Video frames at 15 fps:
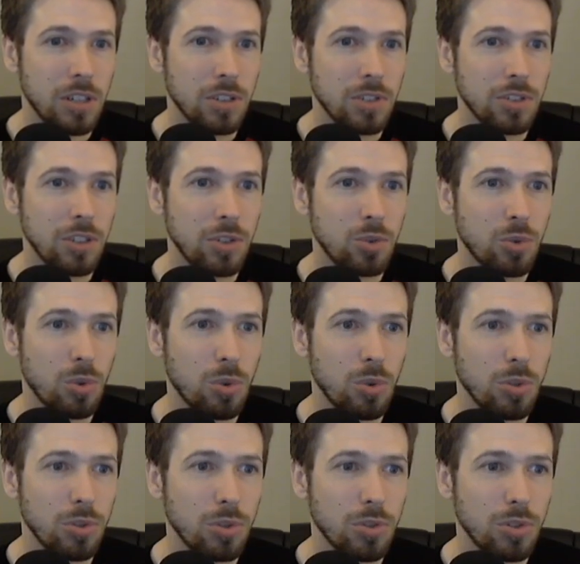Sea
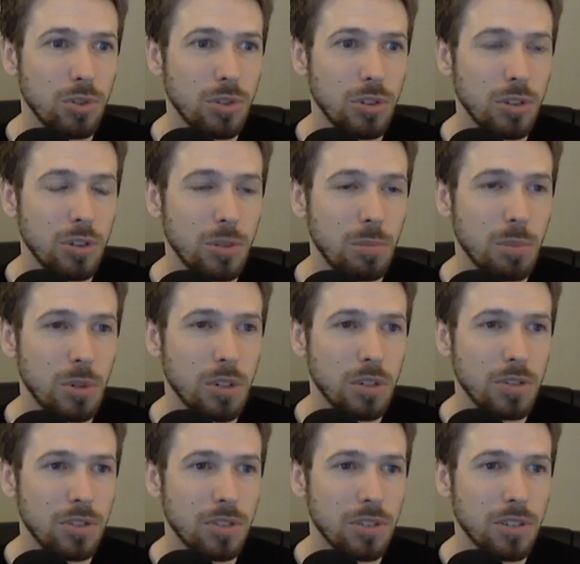Troll is good, but